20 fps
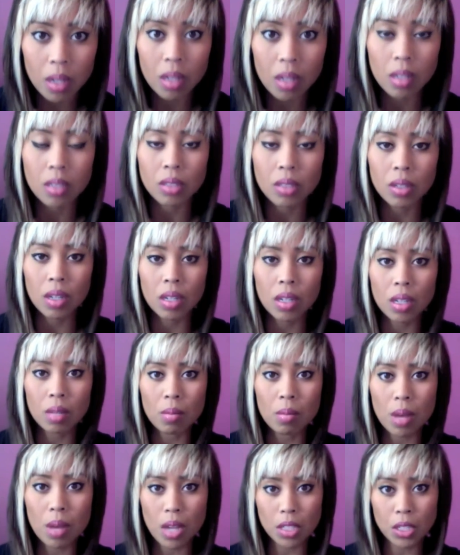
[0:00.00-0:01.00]
and I'll try to get
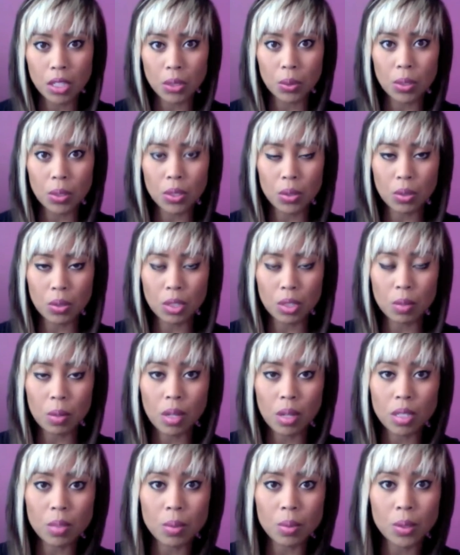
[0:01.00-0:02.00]
back to you as soon as
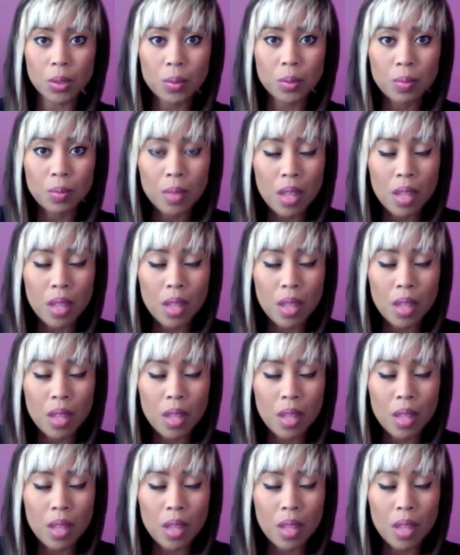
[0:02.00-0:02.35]
possible.